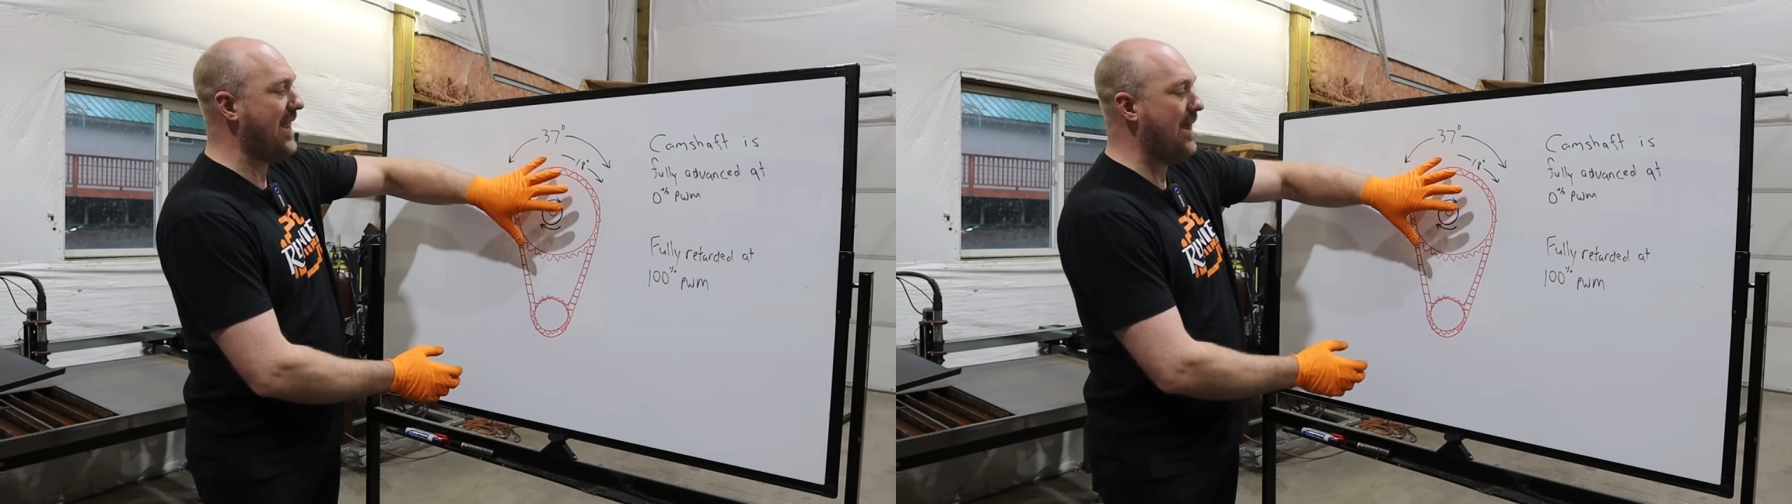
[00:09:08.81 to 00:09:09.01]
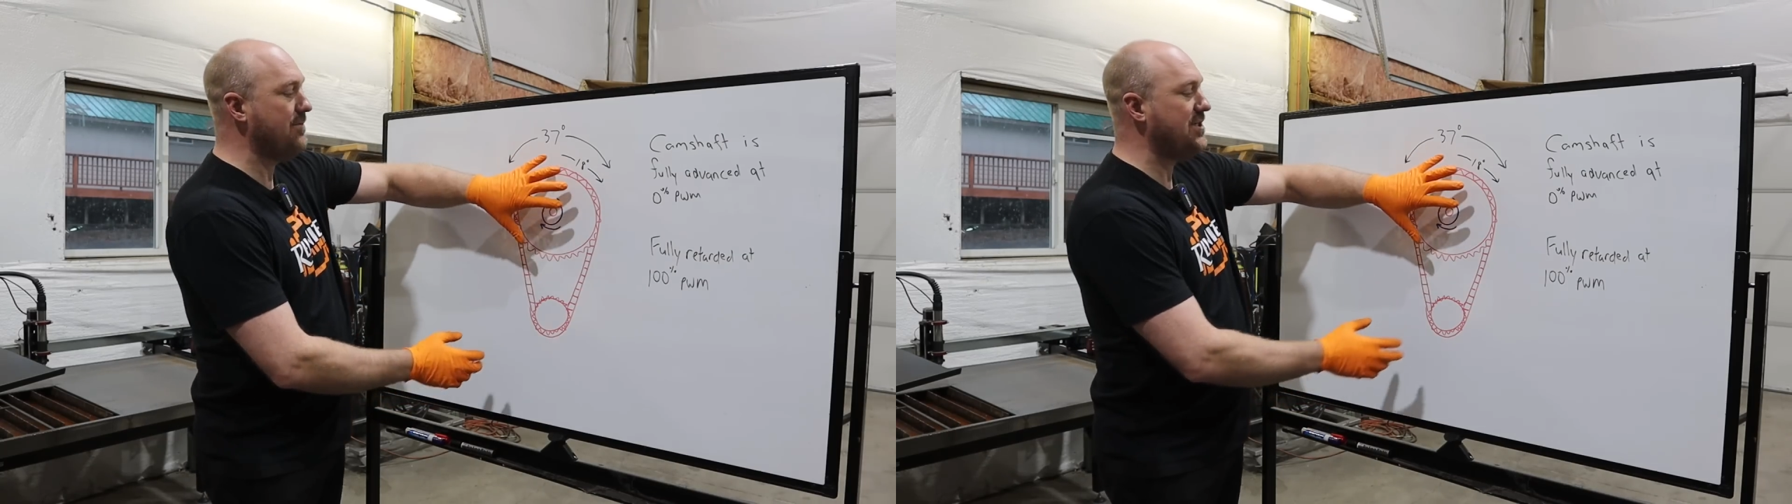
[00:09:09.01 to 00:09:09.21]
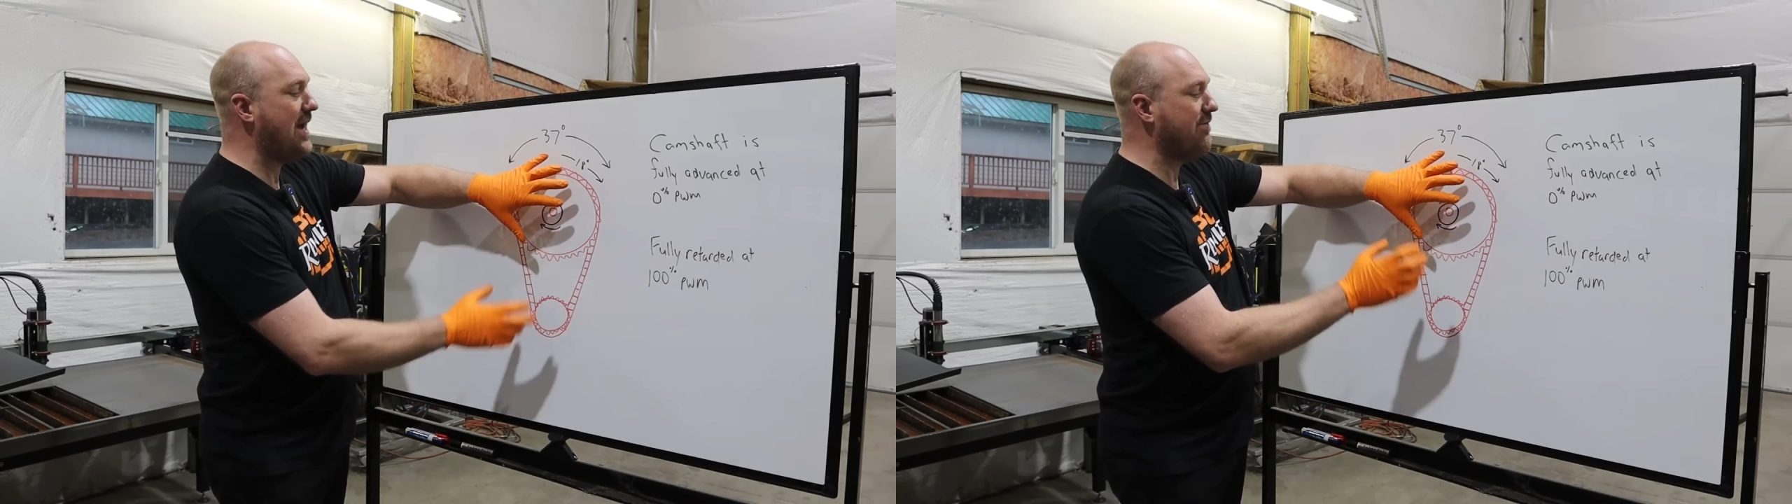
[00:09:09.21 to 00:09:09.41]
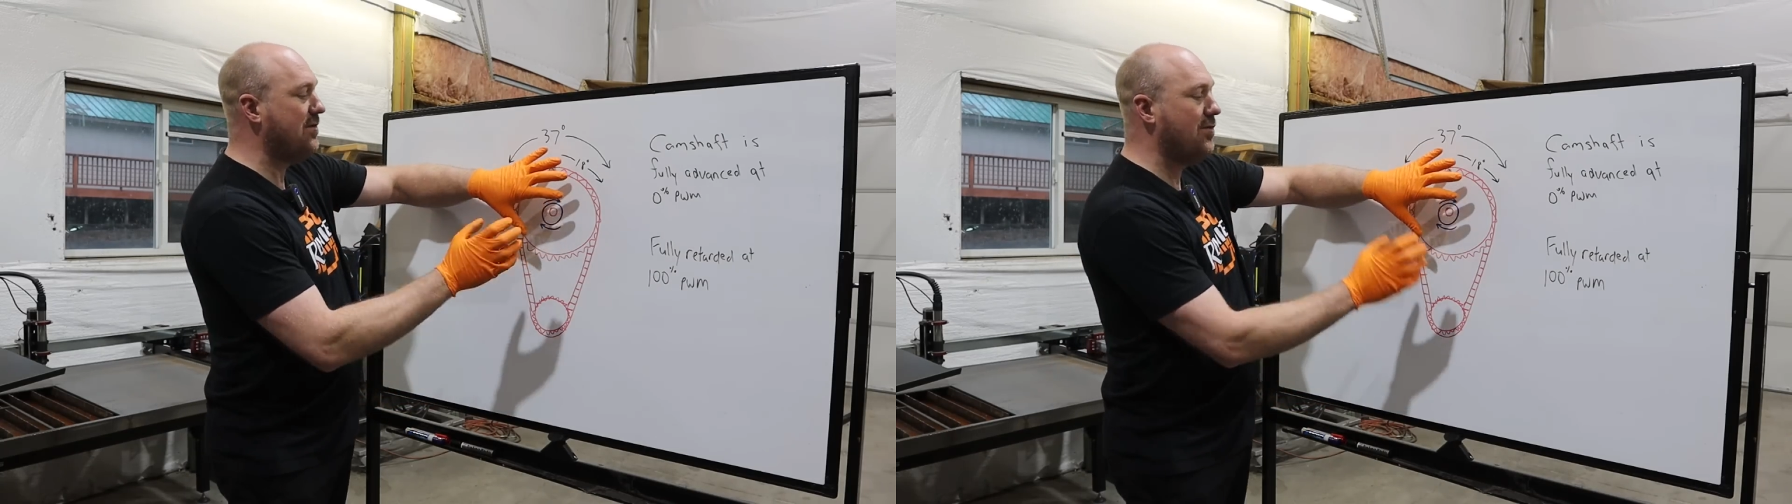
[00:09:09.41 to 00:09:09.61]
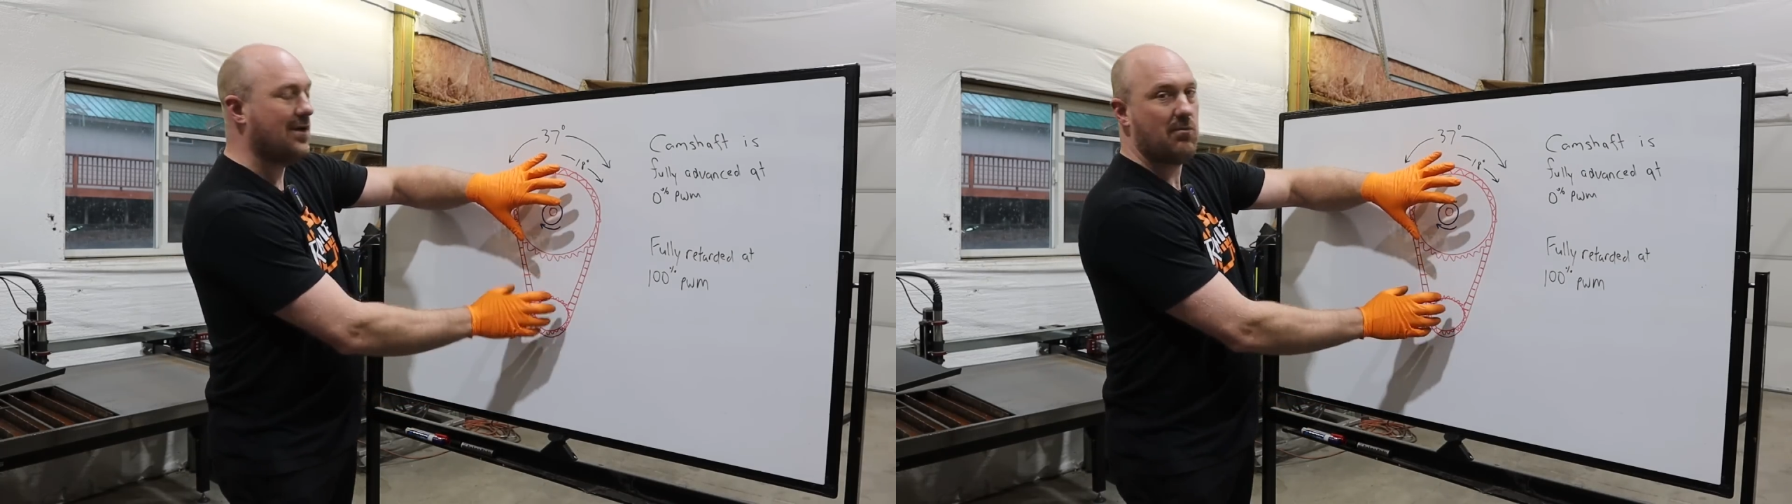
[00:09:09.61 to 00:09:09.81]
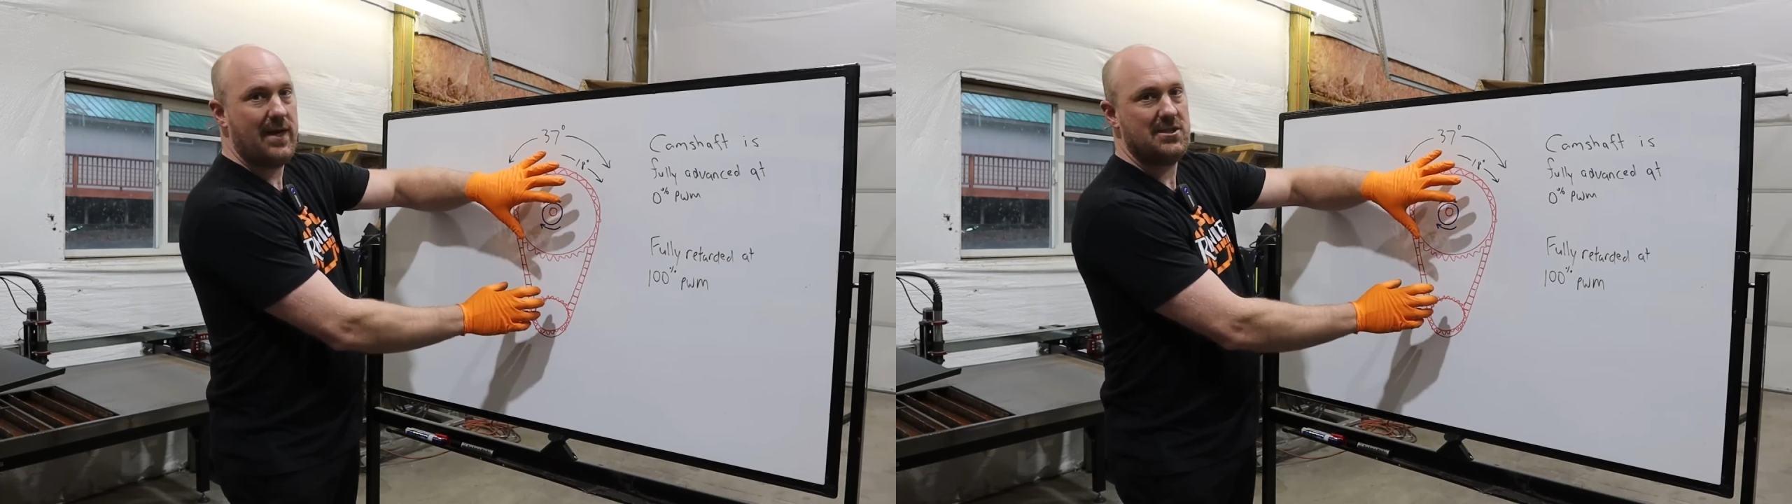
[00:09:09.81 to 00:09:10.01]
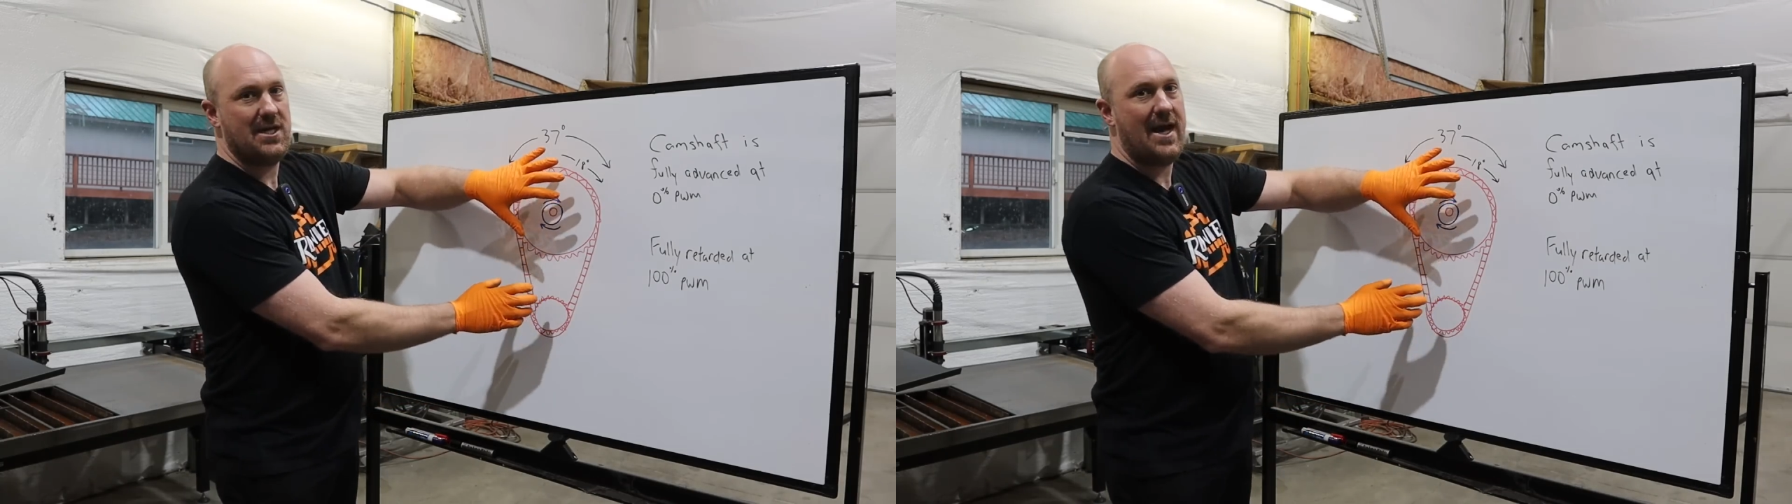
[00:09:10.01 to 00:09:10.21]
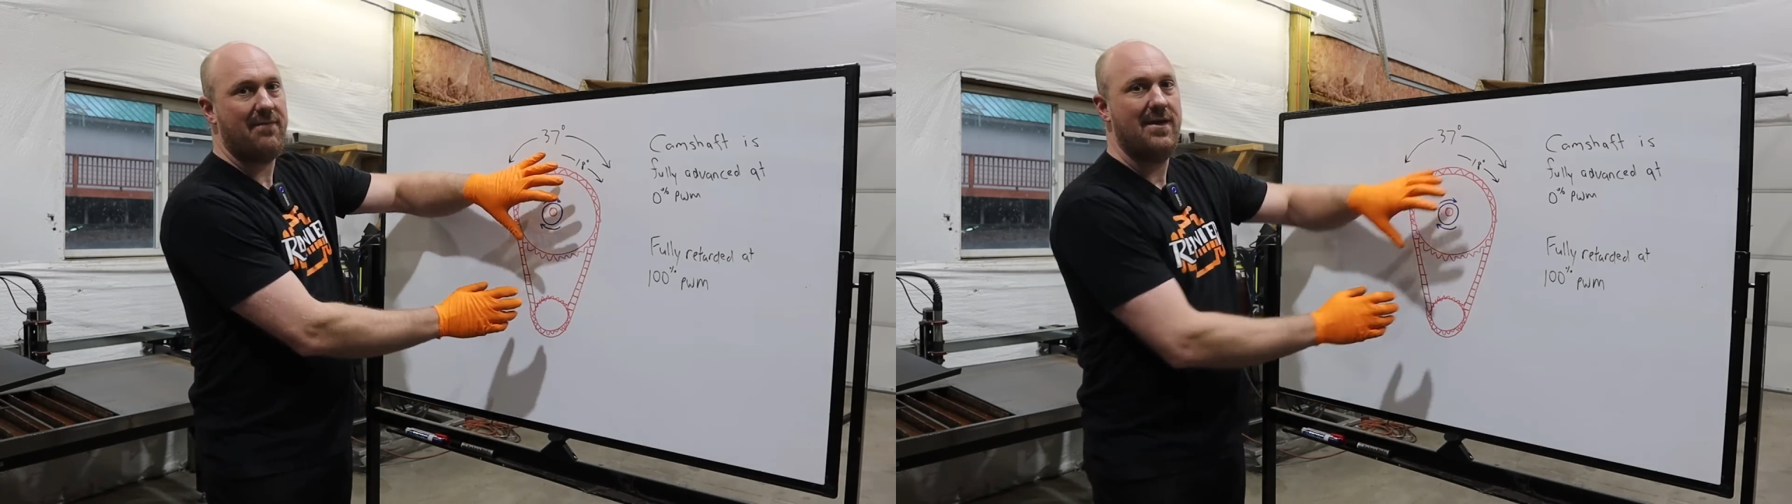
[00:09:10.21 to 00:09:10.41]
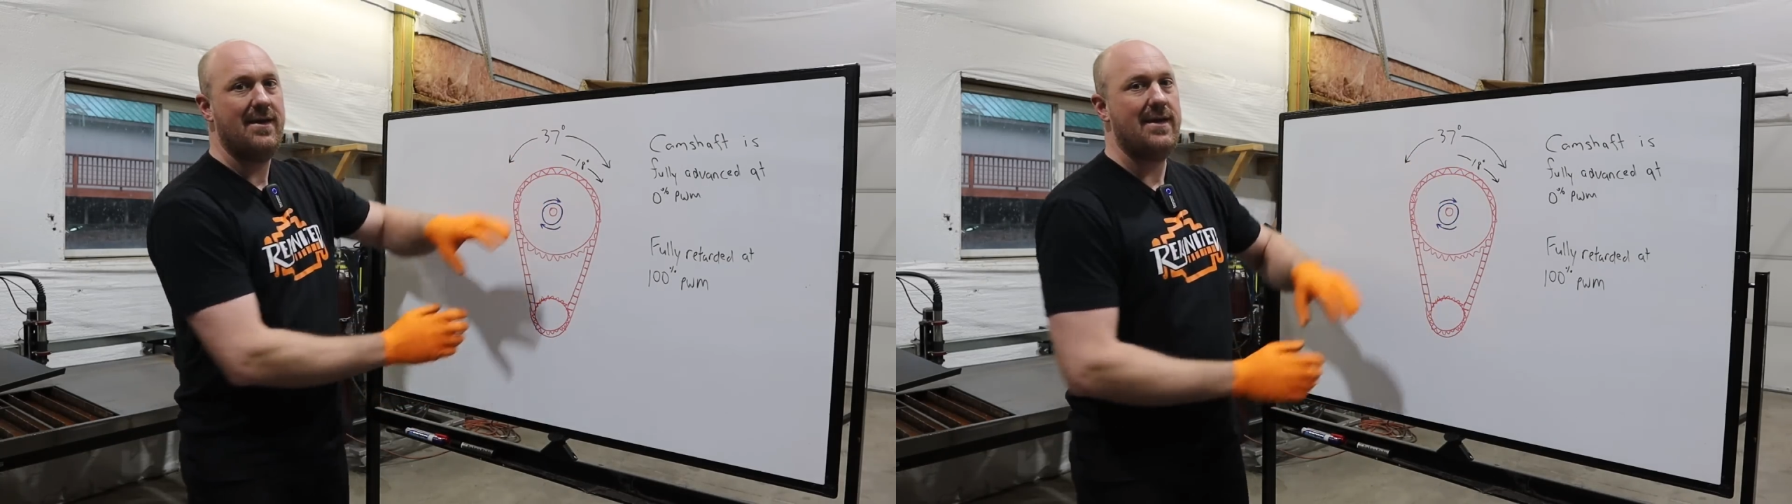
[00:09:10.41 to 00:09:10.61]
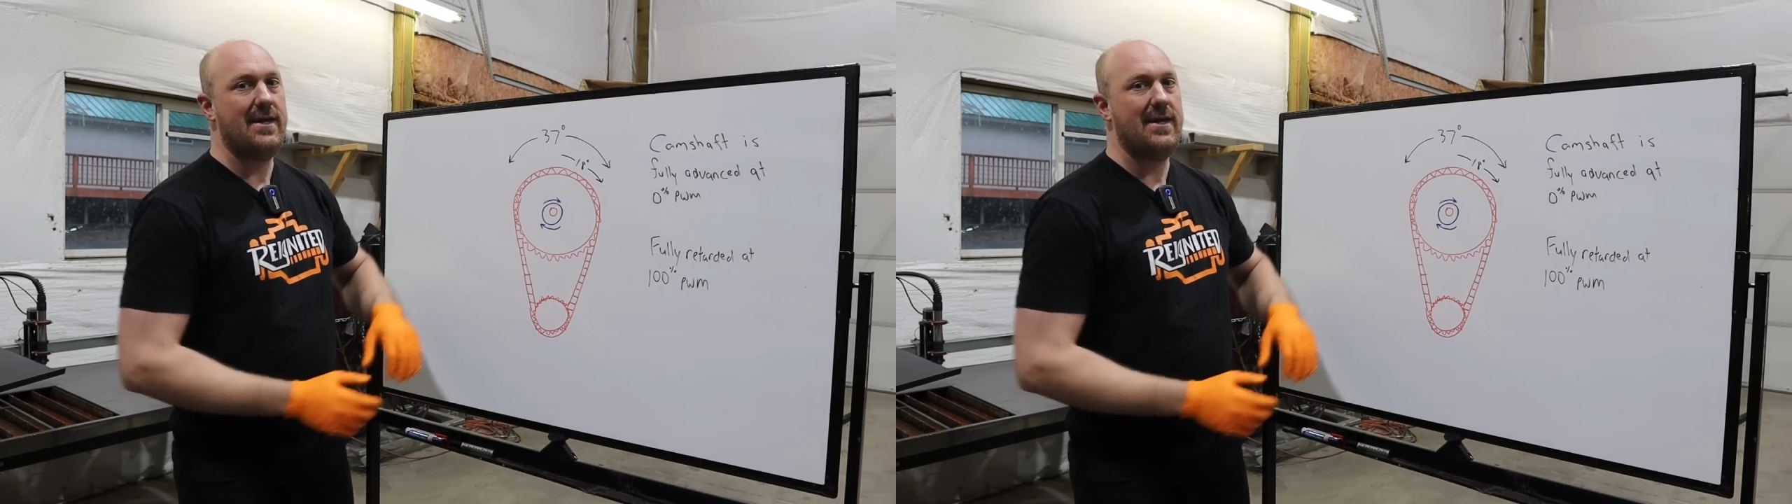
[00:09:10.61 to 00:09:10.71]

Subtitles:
camshaft to the crankshaft